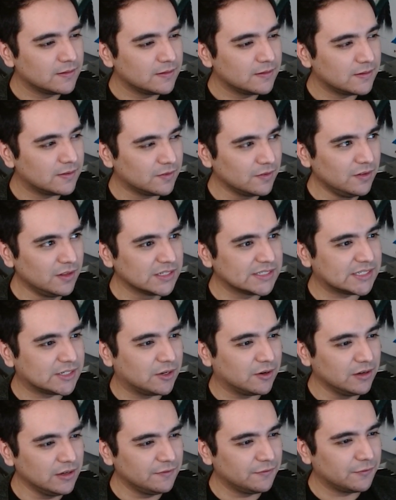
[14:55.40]
This one looks
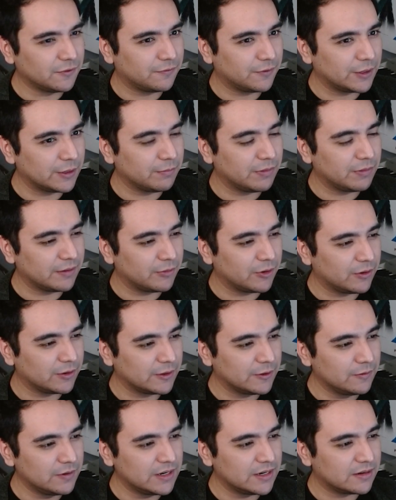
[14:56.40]
good for free to play, bro.
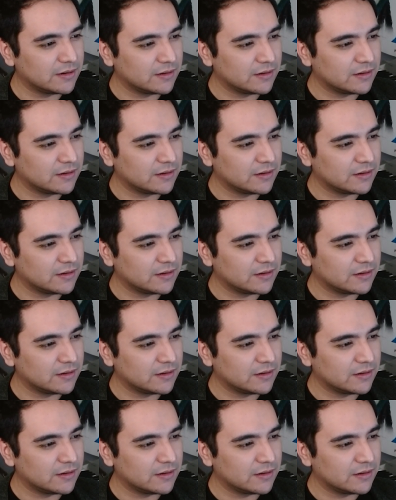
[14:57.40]
You know what?